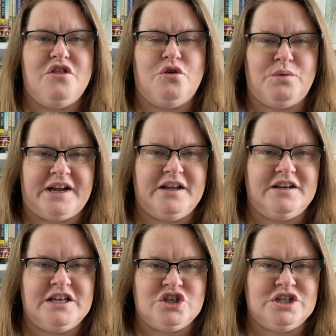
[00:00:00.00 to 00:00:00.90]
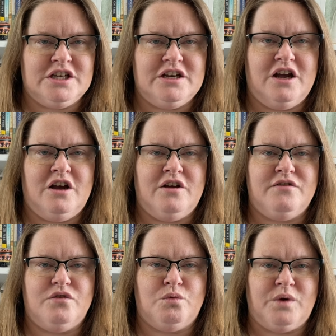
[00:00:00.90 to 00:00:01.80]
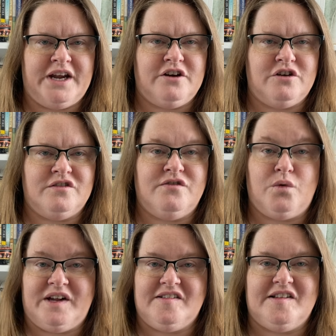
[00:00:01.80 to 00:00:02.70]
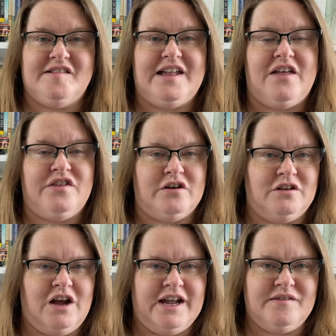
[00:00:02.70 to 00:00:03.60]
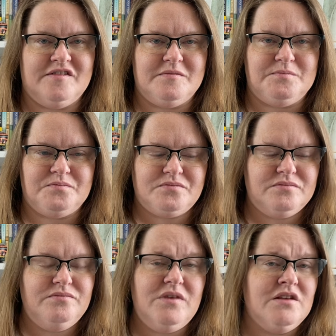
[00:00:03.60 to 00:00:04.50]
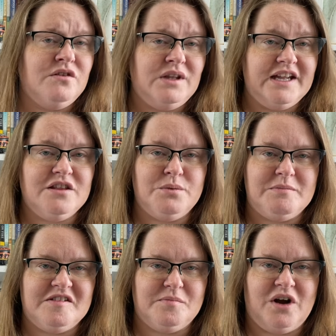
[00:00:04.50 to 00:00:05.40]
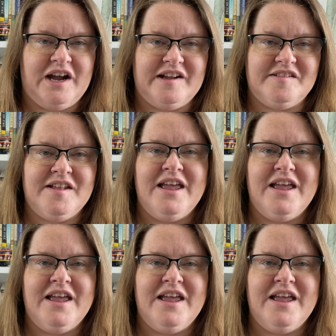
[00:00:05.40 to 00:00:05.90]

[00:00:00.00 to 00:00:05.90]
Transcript: the recognition of writers' voices and their lives. So like the Women's Prize,